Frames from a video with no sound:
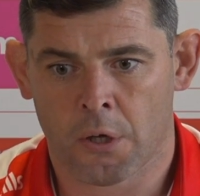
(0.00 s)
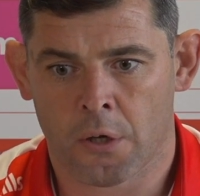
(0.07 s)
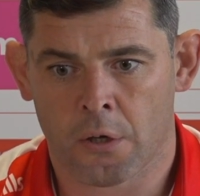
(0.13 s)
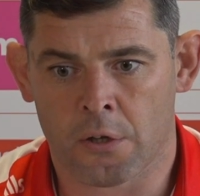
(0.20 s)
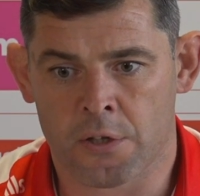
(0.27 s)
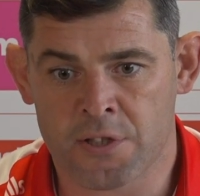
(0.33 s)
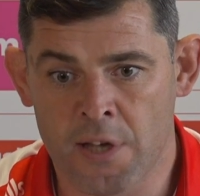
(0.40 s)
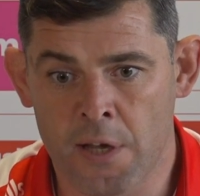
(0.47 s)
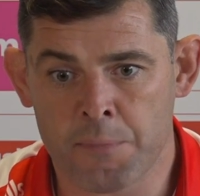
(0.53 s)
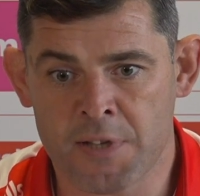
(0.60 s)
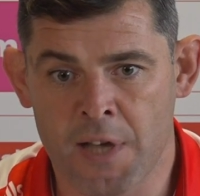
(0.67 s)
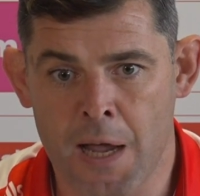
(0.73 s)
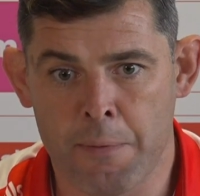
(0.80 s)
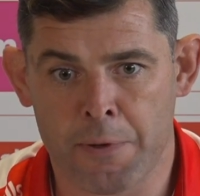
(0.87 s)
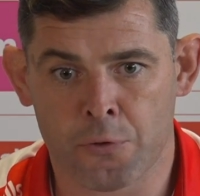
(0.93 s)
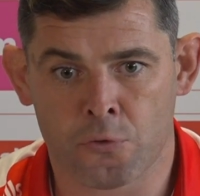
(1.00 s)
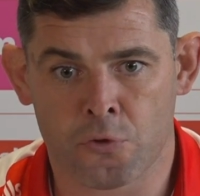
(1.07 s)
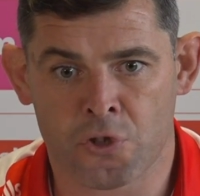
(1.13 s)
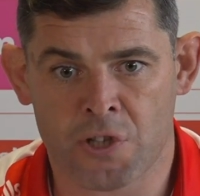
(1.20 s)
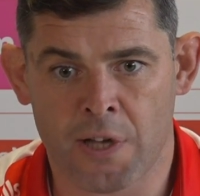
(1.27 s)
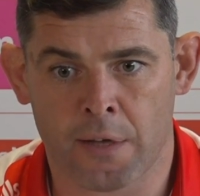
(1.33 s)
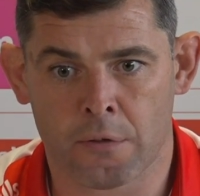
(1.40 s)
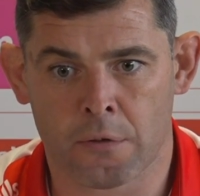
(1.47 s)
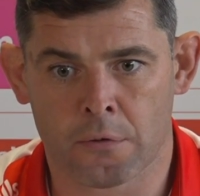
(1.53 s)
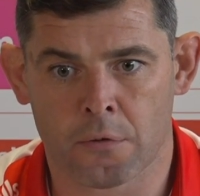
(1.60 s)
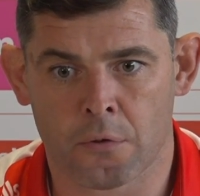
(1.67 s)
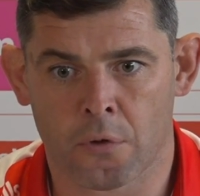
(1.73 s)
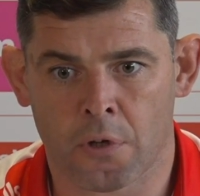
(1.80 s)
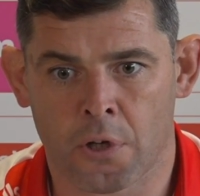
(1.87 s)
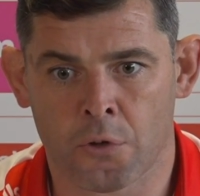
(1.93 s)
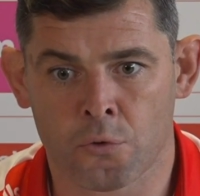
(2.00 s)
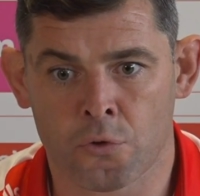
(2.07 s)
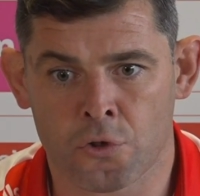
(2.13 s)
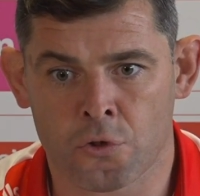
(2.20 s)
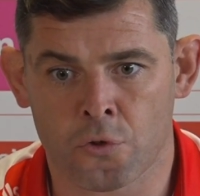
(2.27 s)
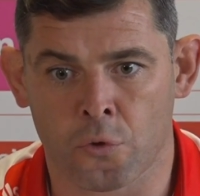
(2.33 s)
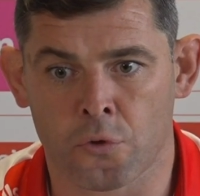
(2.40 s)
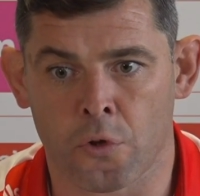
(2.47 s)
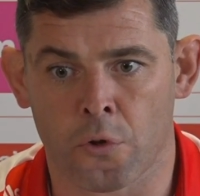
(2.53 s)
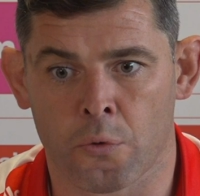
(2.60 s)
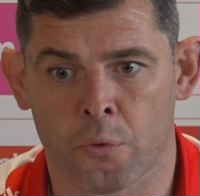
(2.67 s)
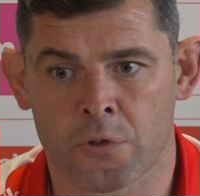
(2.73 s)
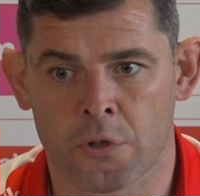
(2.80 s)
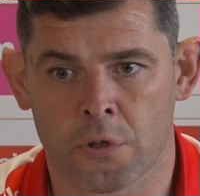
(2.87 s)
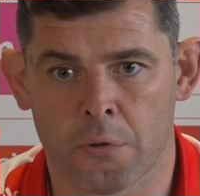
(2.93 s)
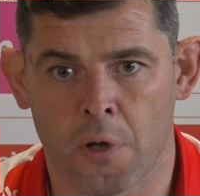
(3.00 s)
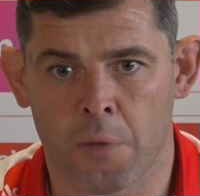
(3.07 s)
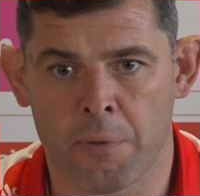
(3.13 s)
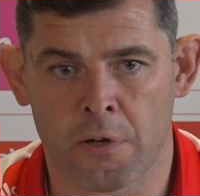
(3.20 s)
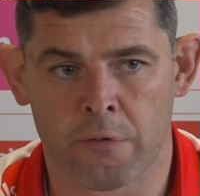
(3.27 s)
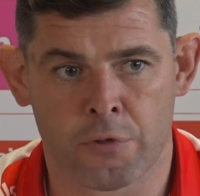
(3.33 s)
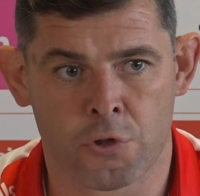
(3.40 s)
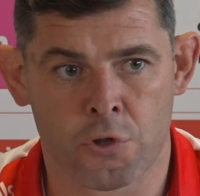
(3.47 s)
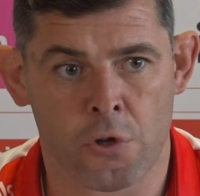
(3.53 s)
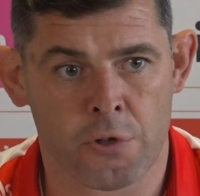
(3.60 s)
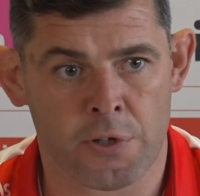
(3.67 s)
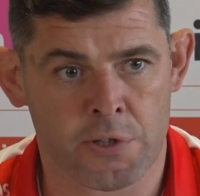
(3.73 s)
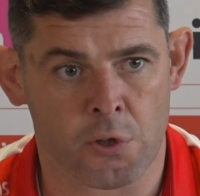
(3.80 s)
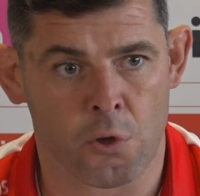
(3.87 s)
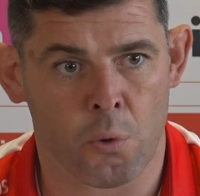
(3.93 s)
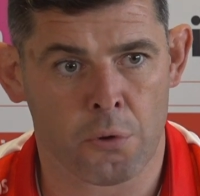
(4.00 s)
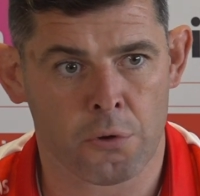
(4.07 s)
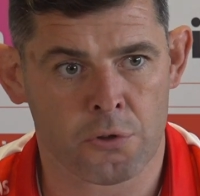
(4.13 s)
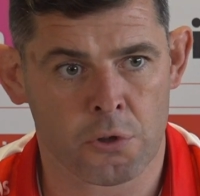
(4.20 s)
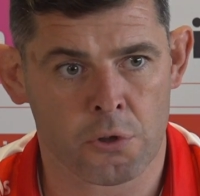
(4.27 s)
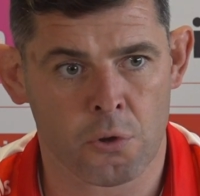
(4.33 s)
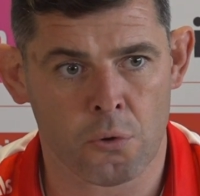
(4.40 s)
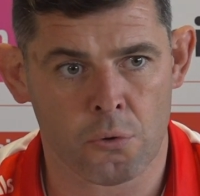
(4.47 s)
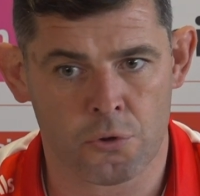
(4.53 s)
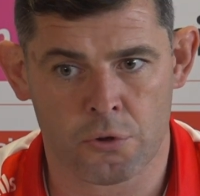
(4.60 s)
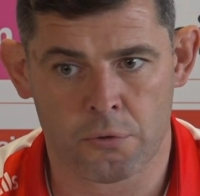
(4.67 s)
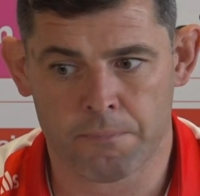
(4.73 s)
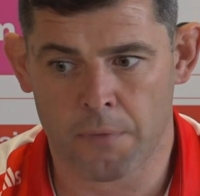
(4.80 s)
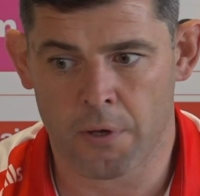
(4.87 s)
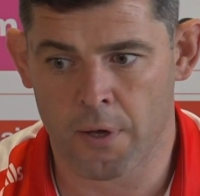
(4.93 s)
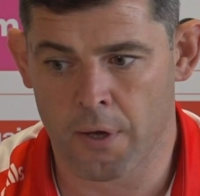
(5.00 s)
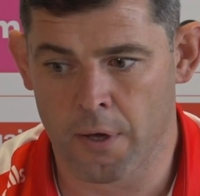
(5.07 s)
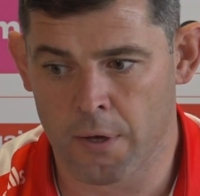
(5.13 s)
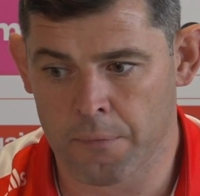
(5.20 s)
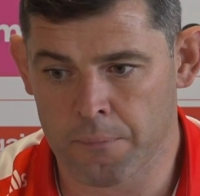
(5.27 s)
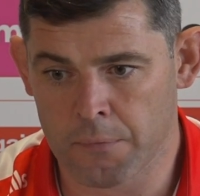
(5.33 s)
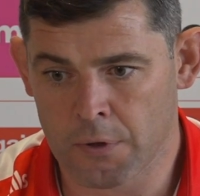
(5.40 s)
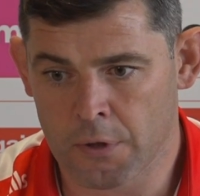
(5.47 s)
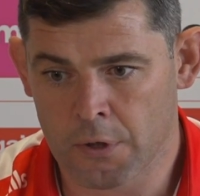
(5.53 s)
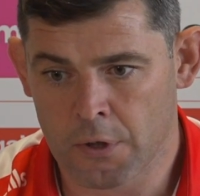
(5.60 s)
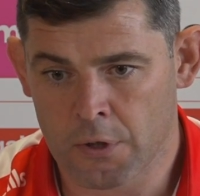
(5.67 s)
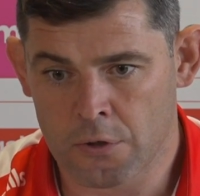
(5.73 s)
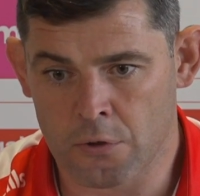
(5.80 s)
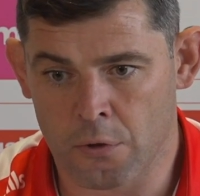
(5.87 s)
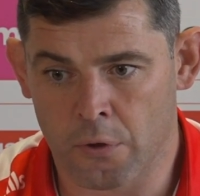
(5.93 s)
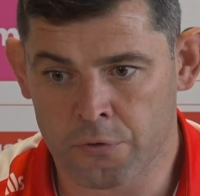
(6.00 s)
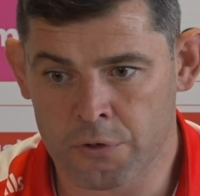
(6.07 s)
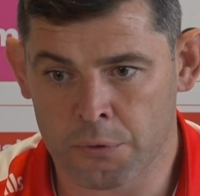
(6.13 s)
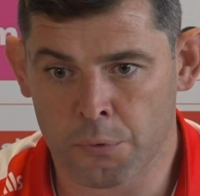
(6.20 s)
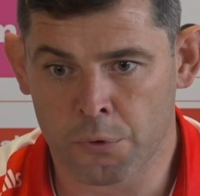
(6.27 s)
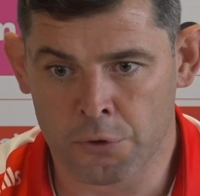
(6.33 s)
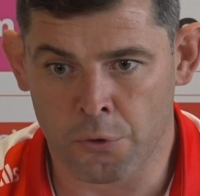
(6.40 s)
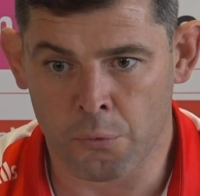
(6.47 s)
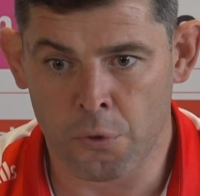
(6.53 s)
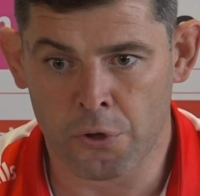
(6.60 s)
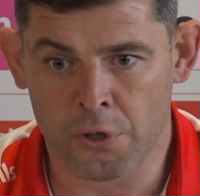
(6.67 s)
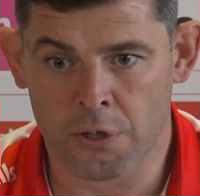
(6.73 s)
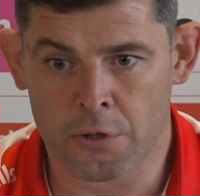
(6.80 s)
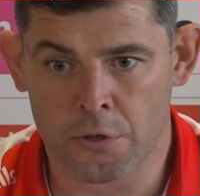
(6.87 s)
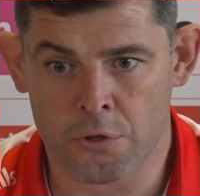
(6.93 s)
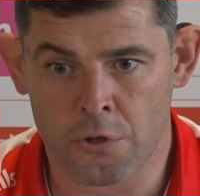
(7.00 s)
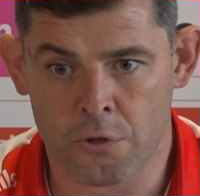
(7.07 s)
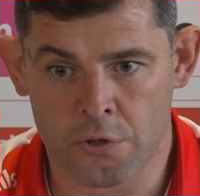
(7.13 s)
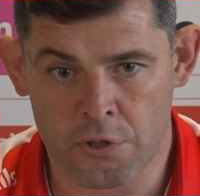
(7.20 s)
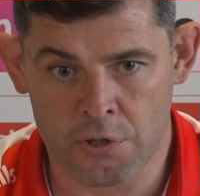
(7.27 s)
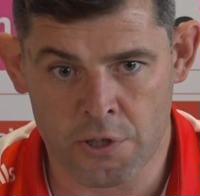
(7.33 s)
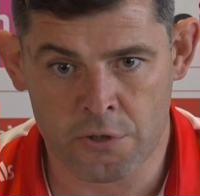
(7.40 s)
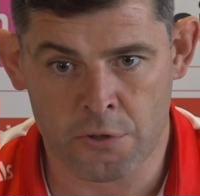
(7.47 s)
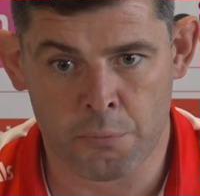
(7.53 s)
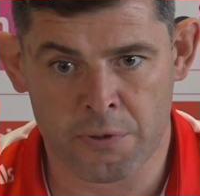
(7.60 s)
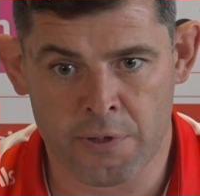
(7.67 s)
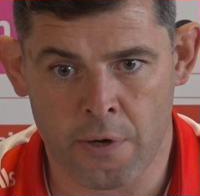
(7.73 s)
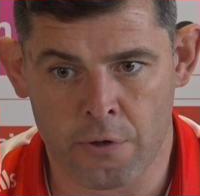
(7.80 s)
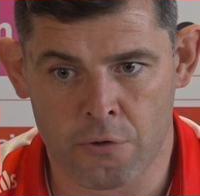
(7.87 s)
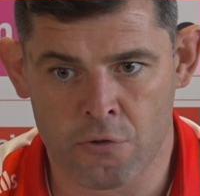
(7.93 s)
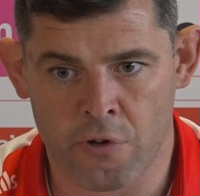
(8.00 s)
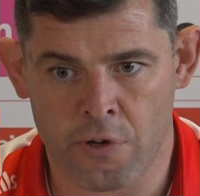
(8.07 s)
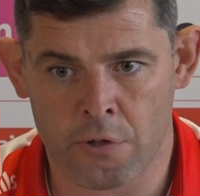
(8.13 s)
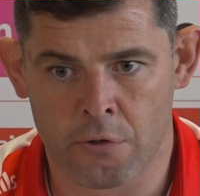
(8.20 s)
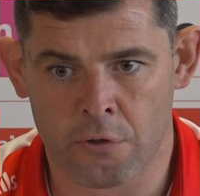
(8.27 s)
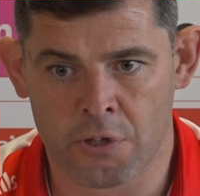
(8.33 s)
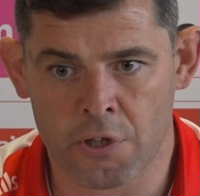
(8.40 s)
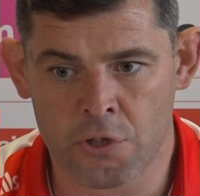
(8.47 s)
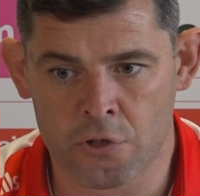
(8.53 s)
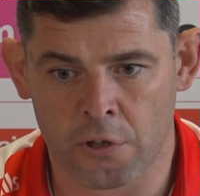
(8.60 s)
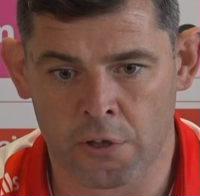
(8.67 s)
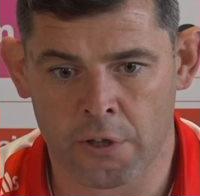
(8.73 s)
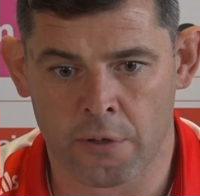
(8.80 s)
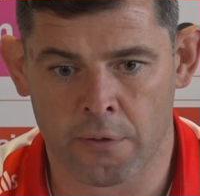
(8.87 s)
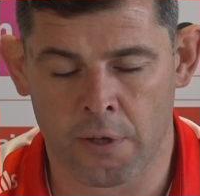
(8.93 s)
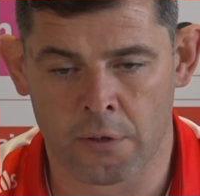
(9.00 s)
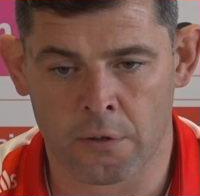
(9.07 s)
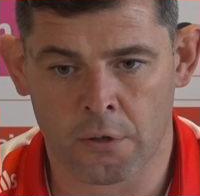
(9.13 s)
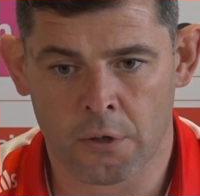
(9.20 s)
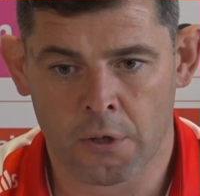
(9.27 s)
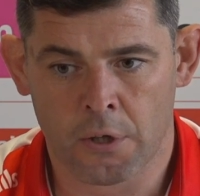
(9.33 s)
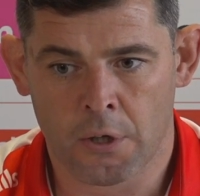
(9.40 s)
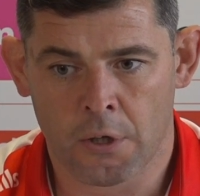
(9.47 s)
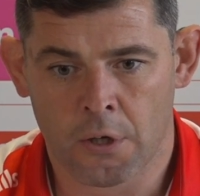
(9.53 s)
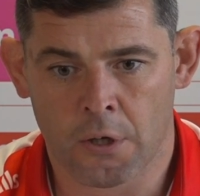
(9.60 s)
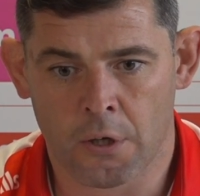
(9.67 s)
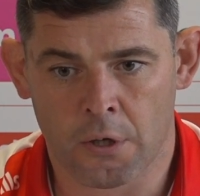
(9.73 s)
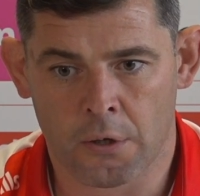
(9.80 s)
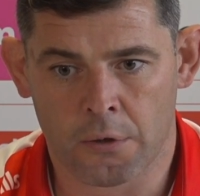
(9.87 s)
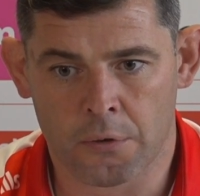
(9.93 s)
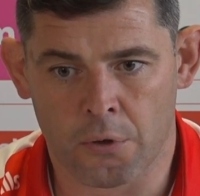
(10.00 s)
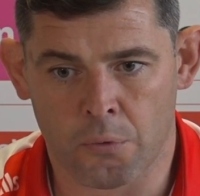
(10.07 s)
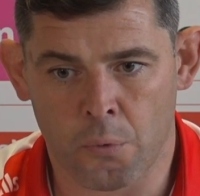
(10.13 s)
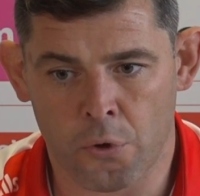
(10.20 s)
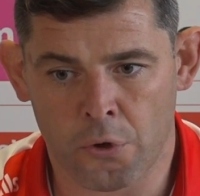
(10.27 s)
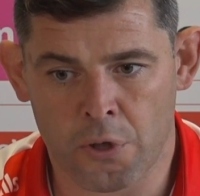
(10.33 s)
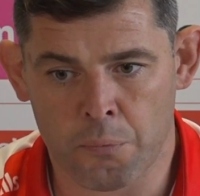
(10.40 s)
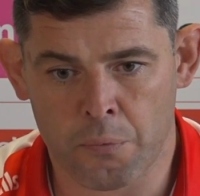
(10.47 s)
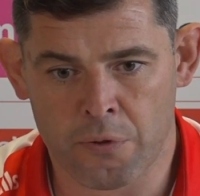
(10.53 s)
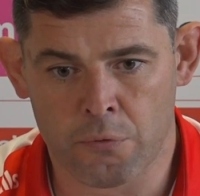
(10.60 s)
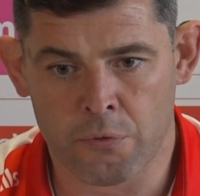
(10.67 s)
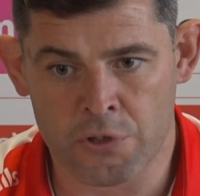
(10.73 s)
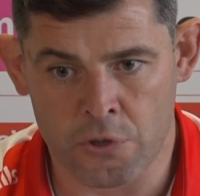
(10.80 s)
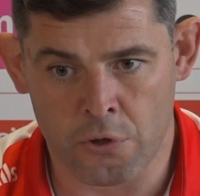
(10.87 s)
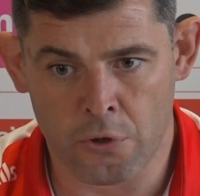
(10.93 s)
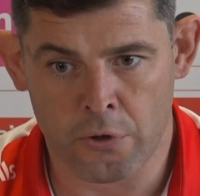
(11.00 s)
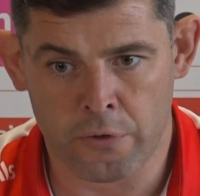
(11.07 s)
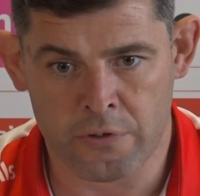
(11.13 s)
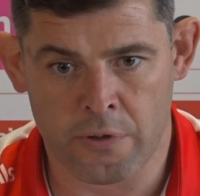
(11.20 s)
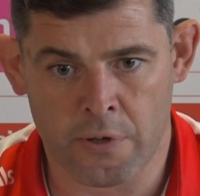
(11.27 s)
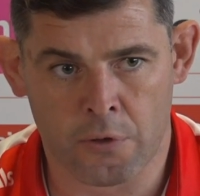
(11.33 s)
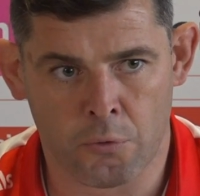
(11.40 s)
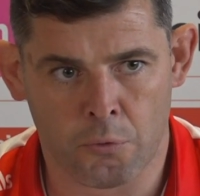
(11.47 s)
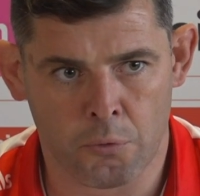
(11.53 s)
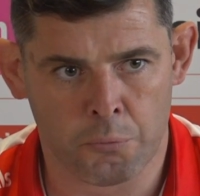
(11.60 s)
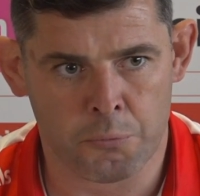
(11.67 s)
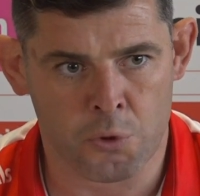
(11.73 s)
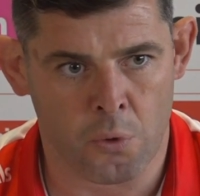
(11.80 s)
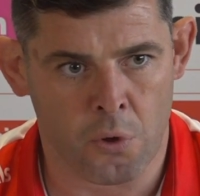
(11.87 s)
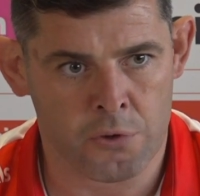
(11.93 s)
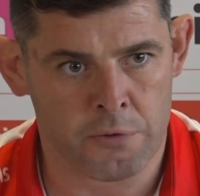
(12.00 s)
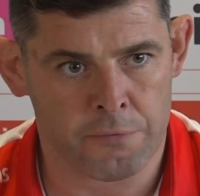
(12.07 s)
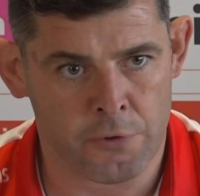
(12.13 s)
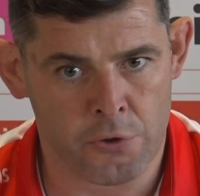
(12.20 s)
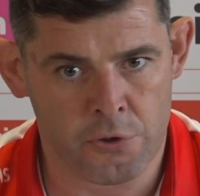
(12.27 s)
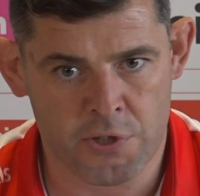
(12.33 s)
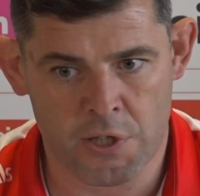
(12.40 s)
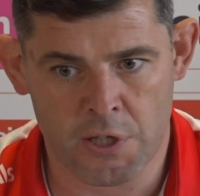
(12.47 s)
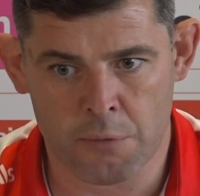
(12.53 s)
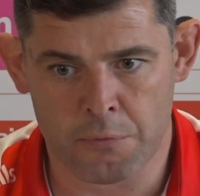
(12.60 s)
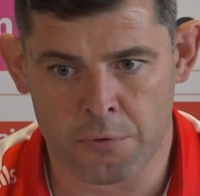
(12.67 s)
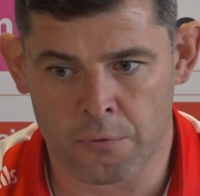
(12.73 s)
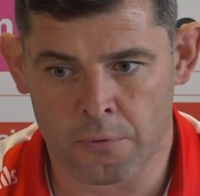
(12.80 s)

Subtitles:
at the same time, I understood that there was a bit of a journey to go on as a coach. You know, obviously, you know, working in the junior system with Derek Traynor initially, and then you know, working with the reserves, and then up towards the first team, and